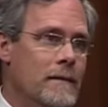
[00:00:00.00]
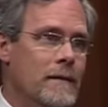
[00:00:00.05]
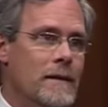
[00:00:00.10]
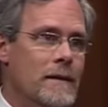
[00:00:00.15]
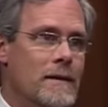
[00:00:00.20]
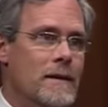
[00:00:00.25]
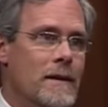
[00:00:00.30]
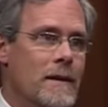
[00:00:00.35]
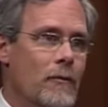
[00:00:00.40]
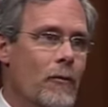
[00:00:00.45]
can
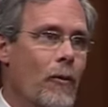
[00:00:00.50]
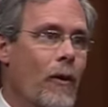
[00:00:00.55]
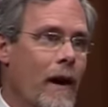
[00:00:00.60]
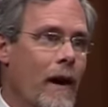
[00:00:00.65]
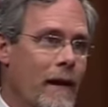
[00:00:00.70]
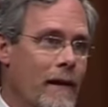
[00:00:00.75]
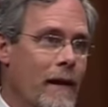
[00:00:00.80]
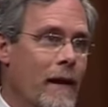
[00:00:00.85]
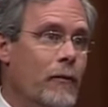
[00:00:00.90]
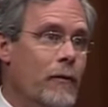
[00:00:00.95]
see
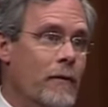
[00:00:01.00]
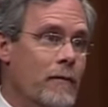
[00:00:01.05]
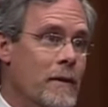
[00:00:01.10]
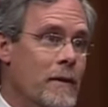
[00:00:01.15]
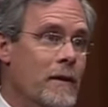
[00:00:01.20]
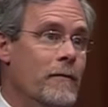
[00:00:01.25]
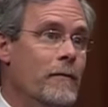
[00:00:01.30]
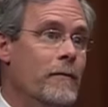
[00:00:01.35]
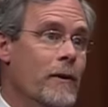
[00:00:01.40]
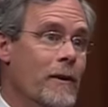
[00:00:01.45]
why that would have
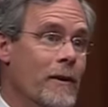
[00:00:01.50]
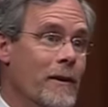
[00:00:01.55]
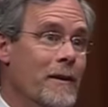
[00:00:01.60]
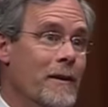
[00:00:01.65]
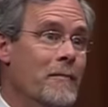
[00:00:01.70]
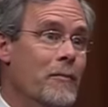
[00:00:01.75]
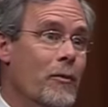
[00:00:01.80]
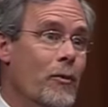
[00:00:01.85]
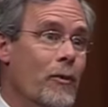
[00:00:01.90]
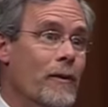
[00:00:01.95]
been a very
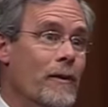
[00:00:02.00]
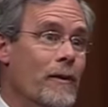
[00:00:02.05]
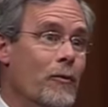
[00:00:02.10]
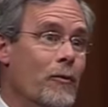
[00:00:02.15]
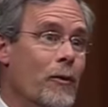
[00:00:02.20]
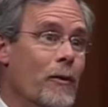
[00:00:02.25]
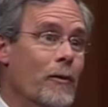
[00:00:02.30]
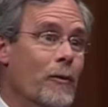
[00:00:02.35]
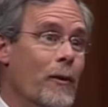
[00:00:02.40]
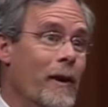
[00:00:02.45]
important and
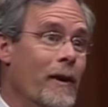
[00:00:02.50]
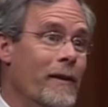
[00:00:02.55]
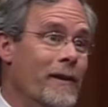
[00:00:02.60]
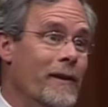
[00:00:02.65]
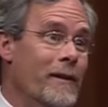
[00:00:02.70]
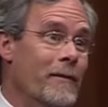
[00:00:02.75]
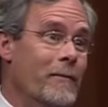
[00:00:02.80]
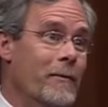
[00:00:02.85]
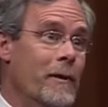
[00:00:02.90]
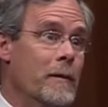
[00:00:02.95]
worthwhile
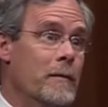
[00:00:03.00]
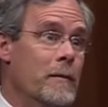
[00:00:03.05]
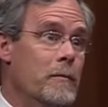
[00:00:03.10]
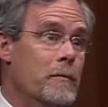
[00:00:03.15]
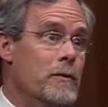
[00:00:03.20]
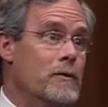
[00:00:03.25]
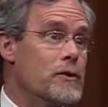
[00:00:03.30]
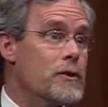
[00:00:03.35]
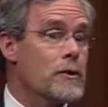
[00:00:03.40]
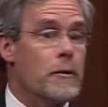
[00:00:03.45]
thing for him to
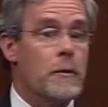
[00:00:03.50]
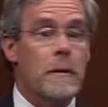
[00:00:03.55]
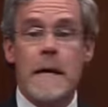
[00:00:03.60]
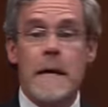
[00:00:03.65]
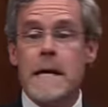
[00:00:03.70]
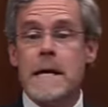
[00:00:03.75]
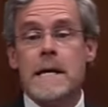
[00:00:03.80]
pursue,